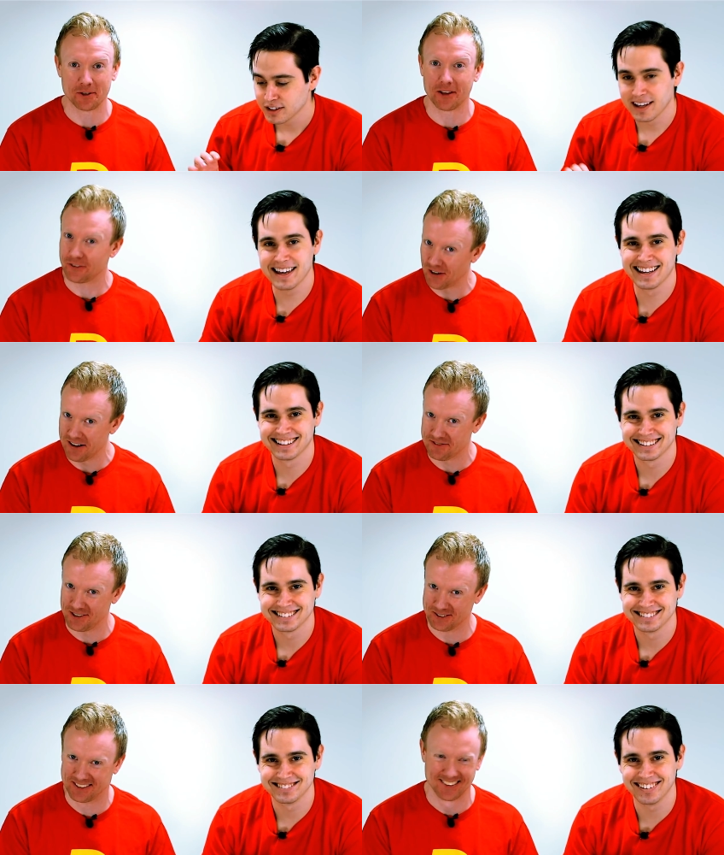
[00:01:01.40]
Speaker 1: with other
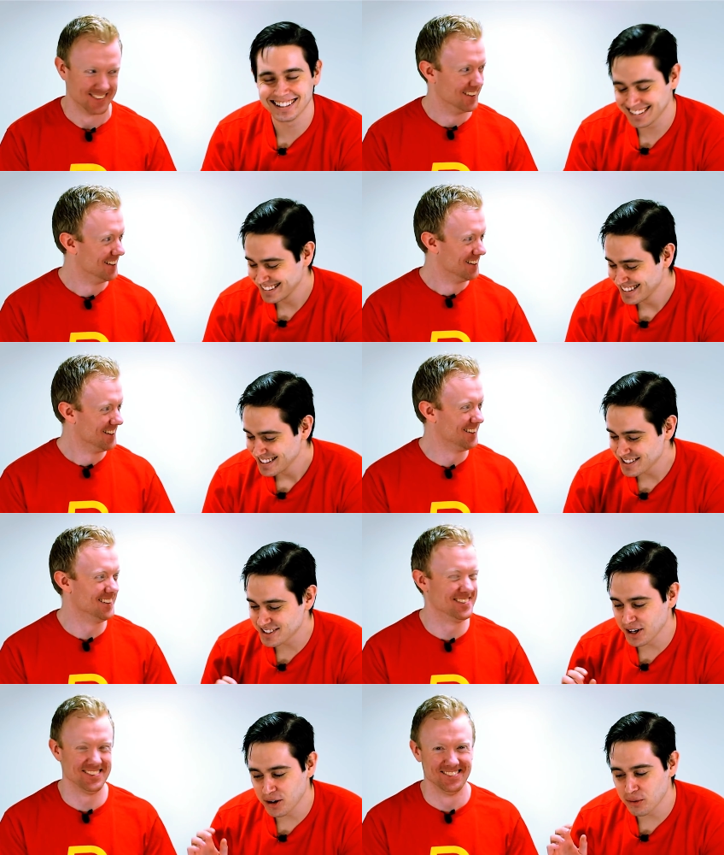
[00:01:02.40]
iPhones.
Speaker 2: Right.
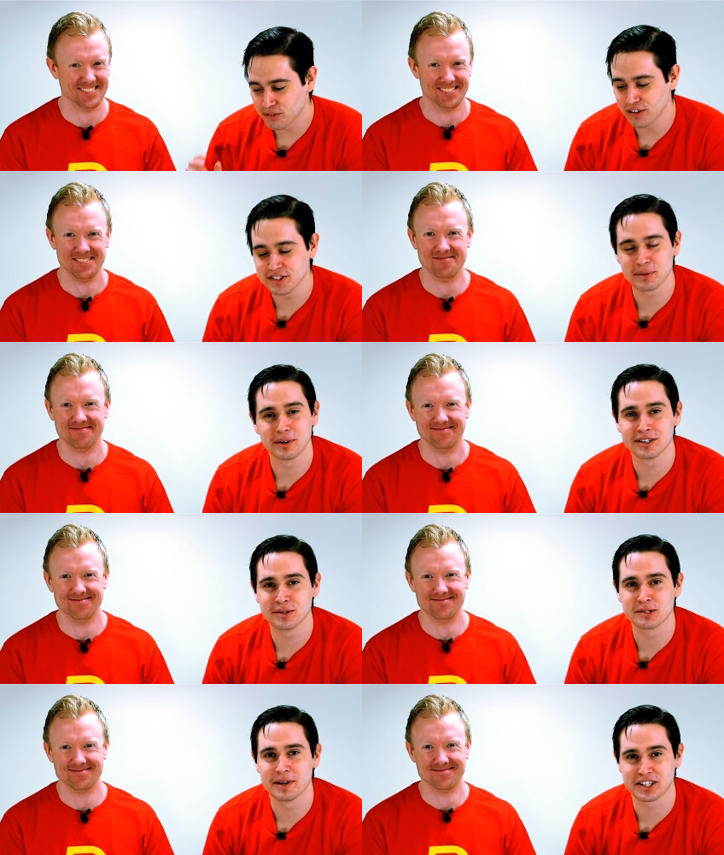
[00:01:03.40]
So first thing you want to
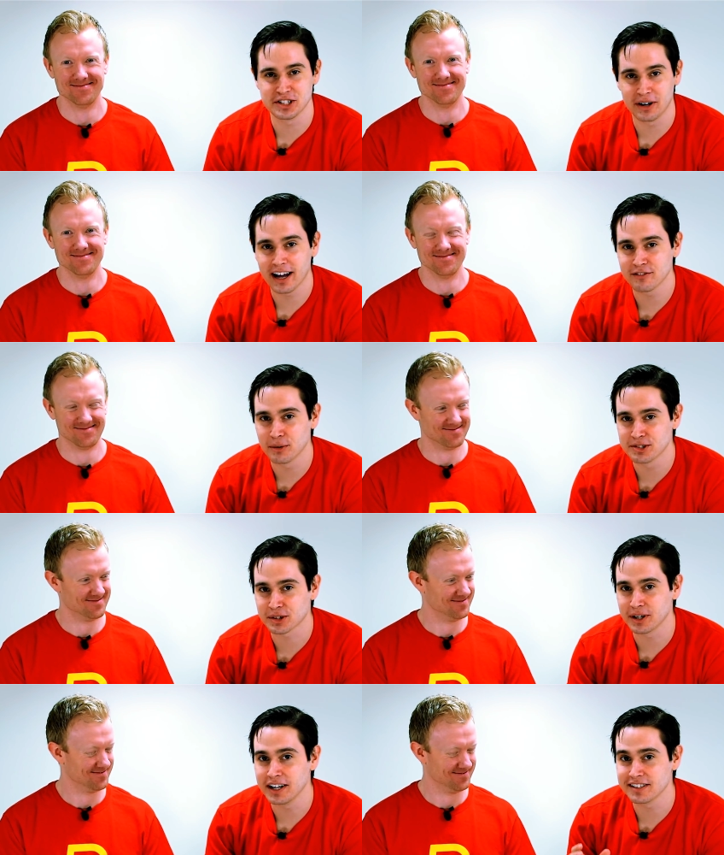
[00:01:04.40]
do is make sure your iPhone
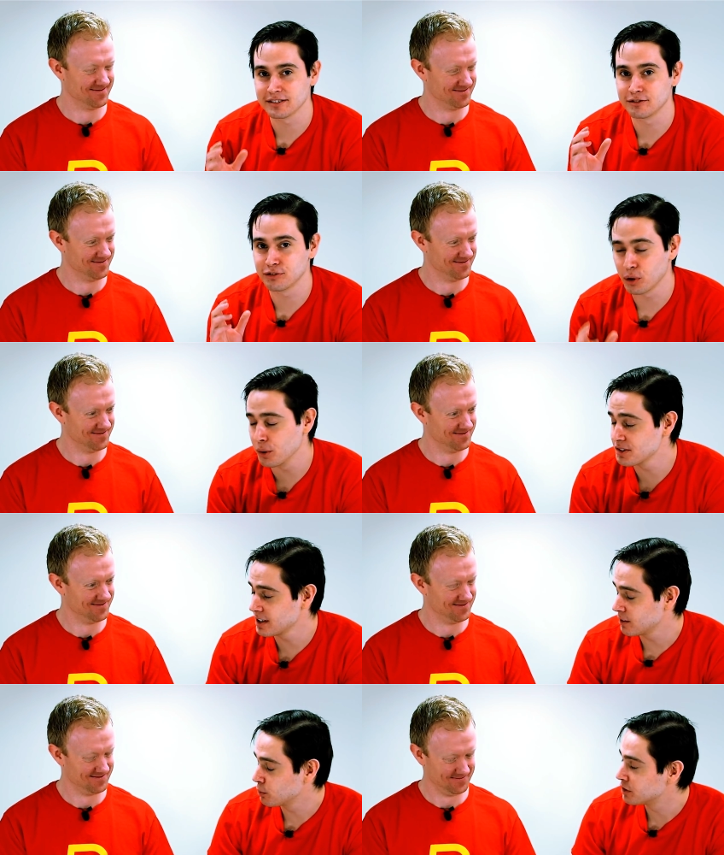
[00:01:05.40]
screen isn't
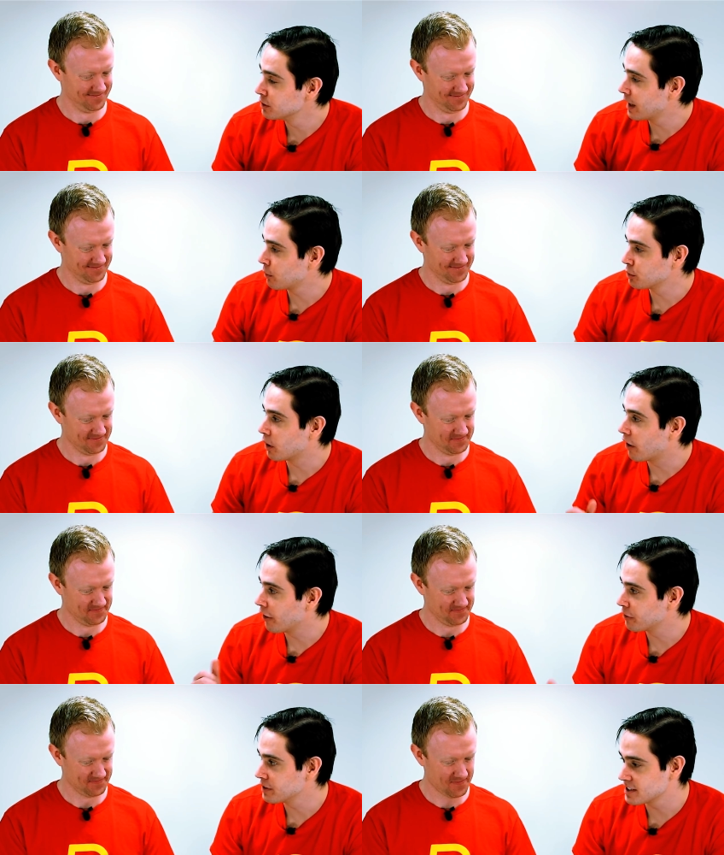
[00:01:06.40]
frozen. To do that, we'll do a
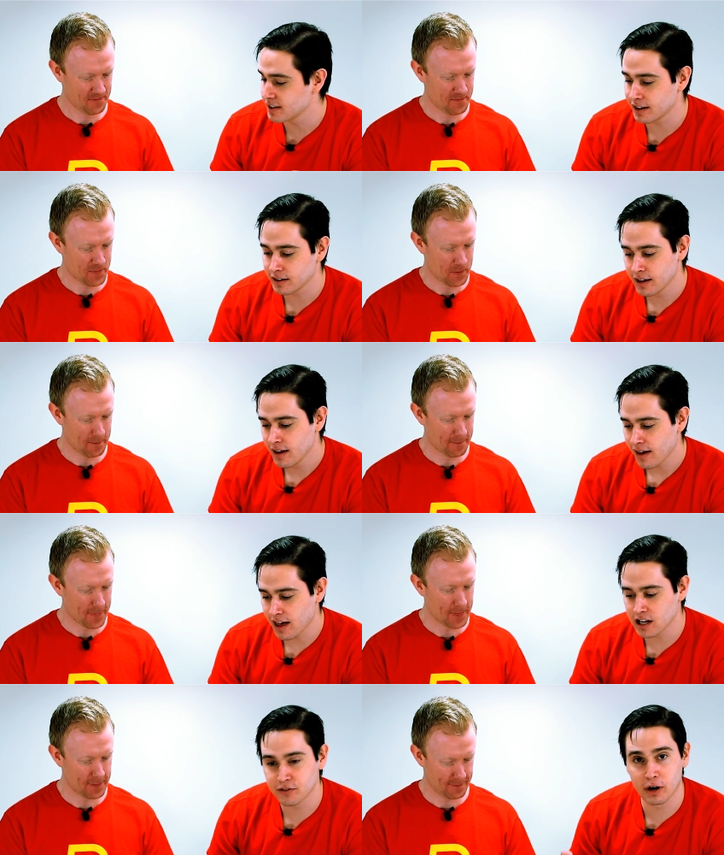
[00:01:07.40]
hard reset.
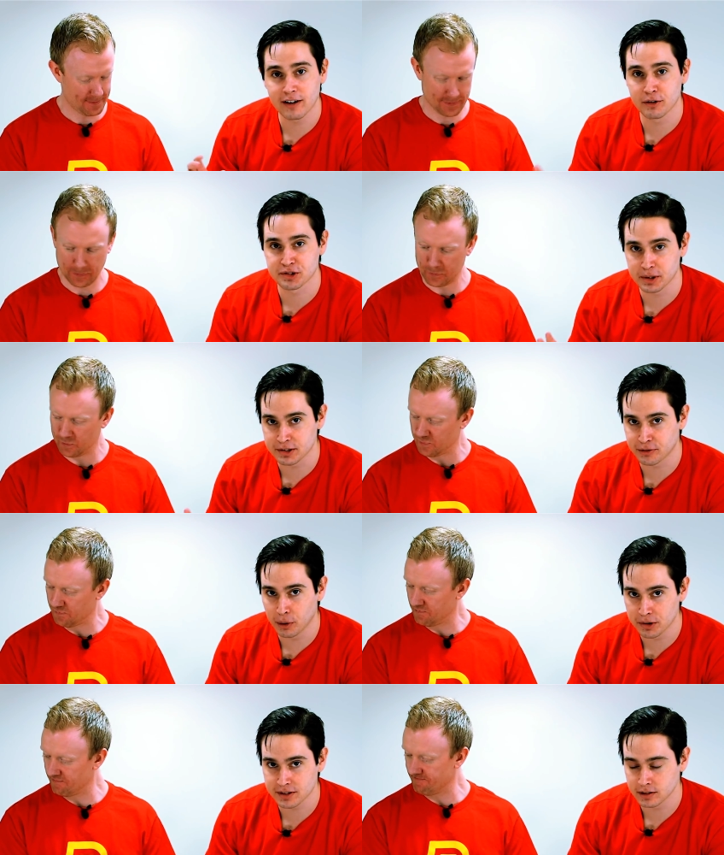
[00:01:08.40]
And if your iPhone screen is
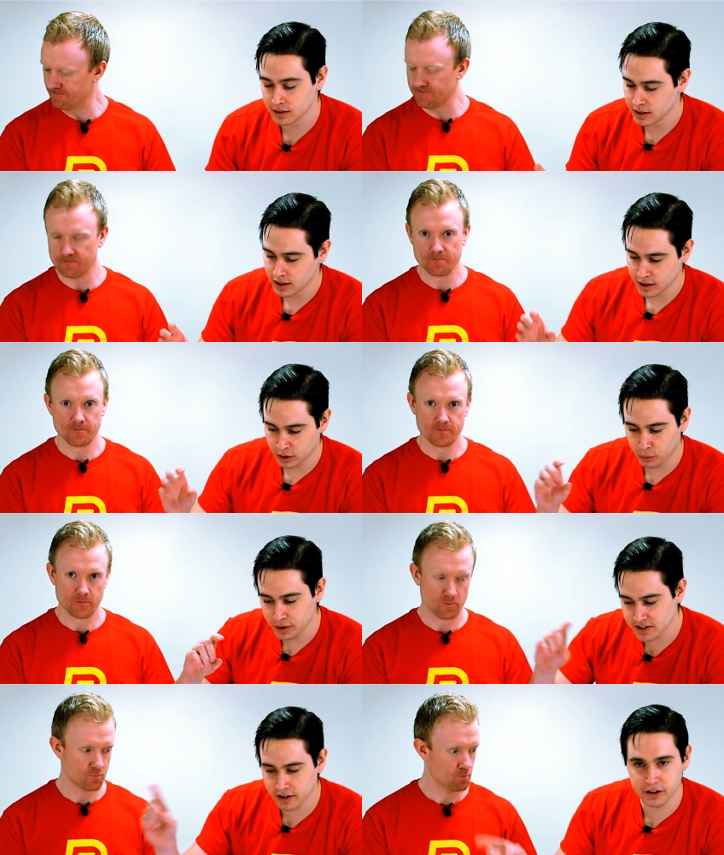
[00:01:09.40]
frozen, it'll
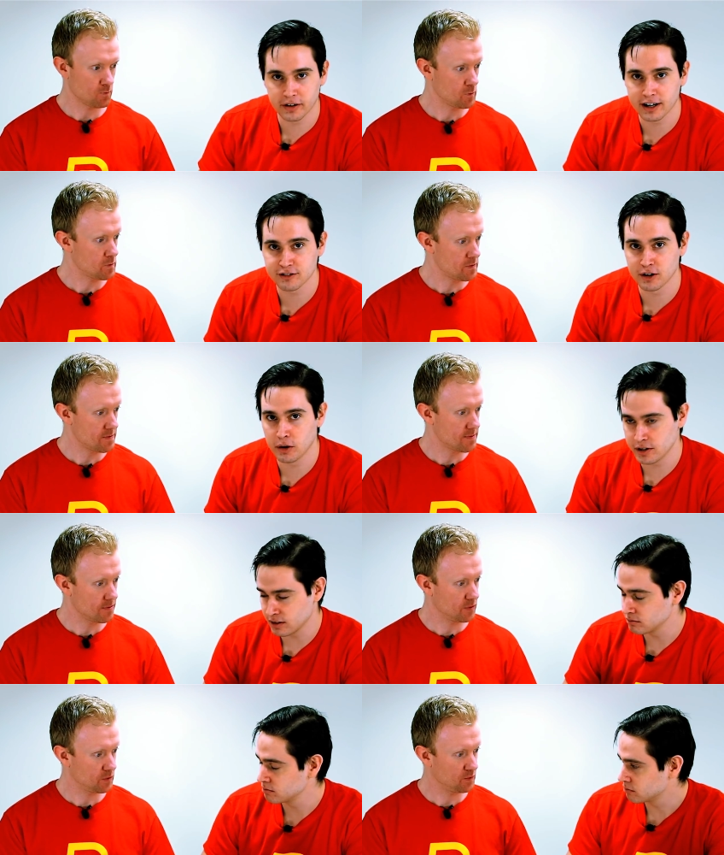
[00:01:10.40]
restart your iPhone
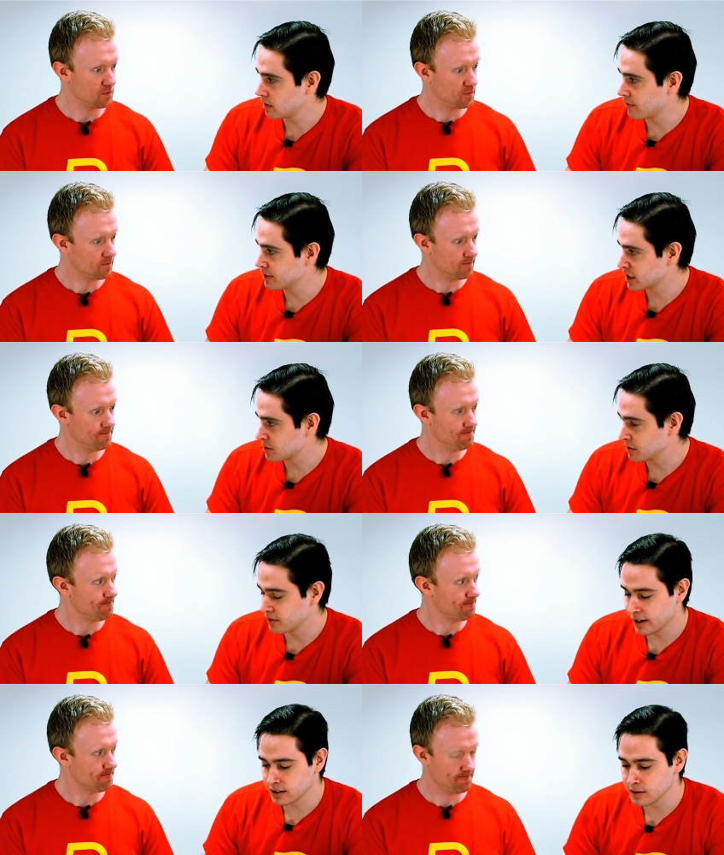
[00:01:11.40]
and everything should be
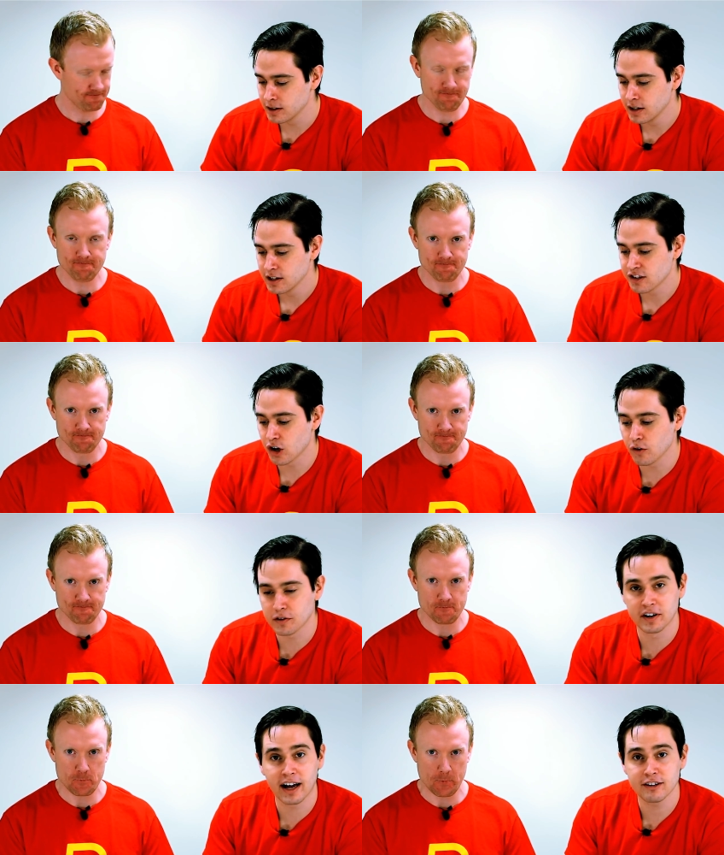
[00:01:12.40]
fine. So if
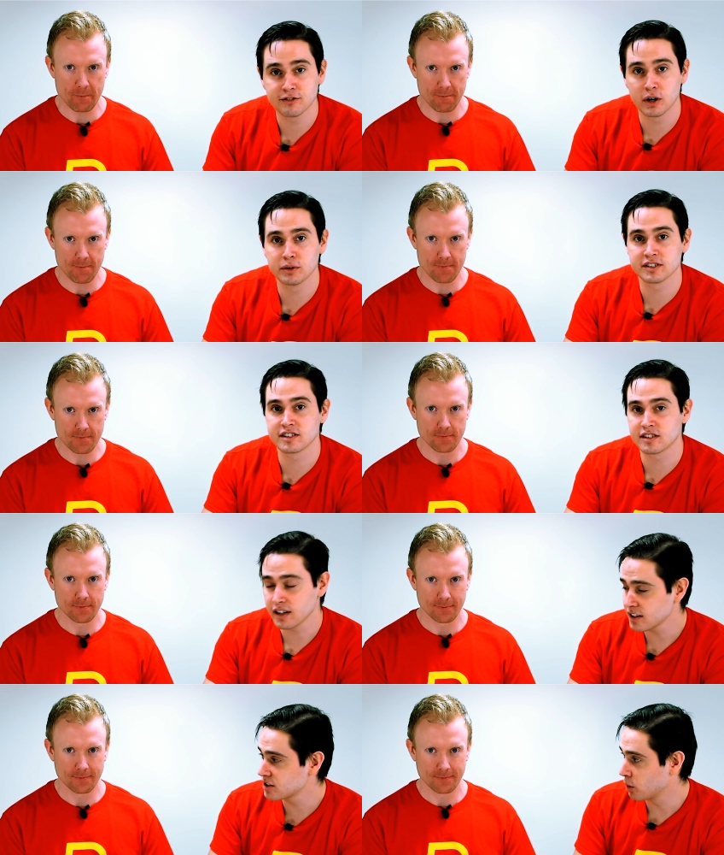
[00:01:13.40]
you have an iPhone
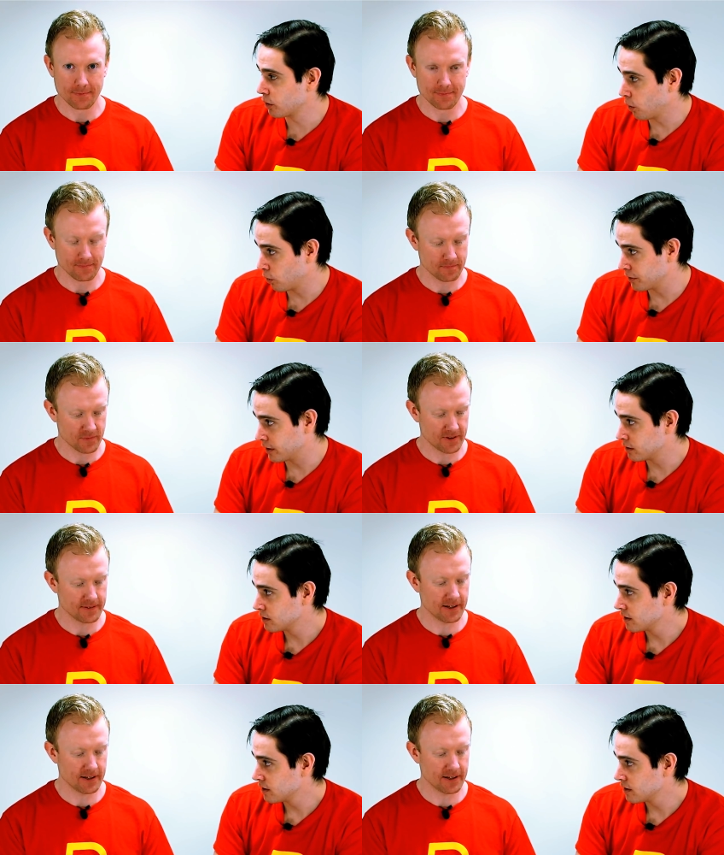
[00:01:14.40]
6 or older,